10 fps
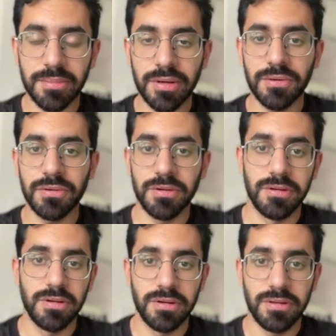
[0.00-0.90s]
about
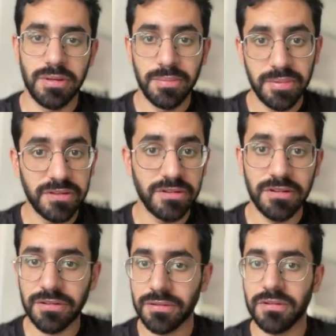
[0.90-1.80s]
the
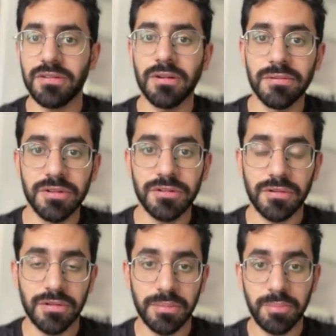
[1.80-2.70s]
business or the service
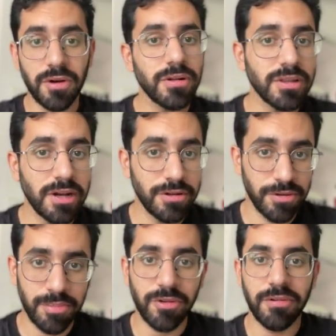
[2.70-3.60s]
or the product that
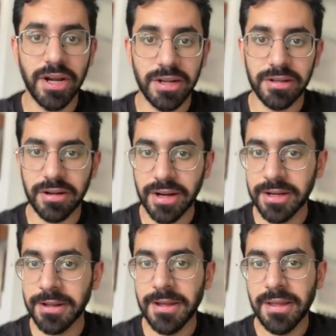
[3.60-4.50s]
you're providing,
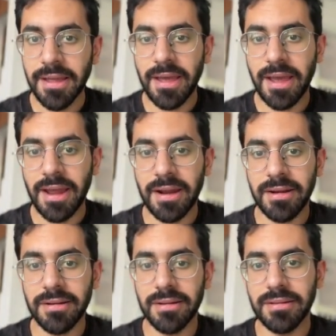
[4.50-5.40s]
right?
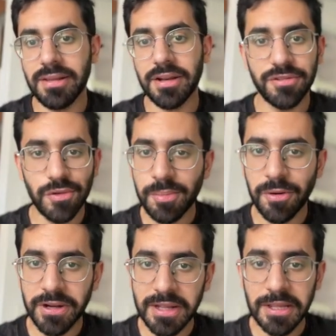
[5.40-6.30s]
And there is no
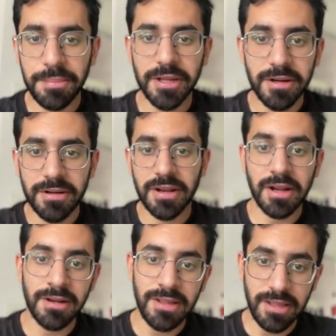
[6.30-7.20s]
point keeping it
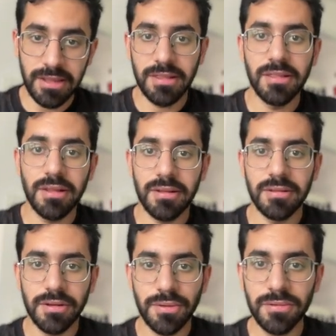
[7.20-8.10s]
directly in
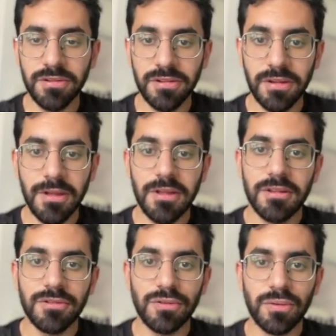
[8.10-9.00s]
the nodes.
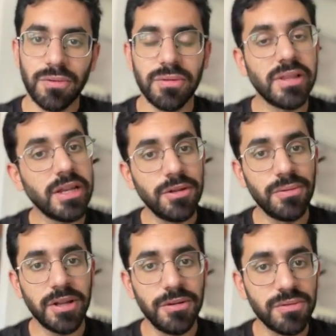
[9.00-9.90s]
So then you
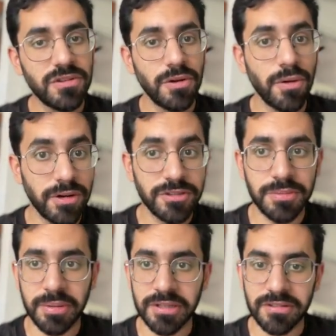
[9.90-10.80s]
can use a knowledge
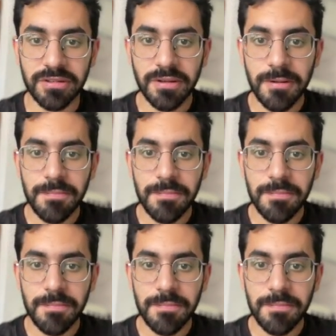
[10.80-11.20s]
base.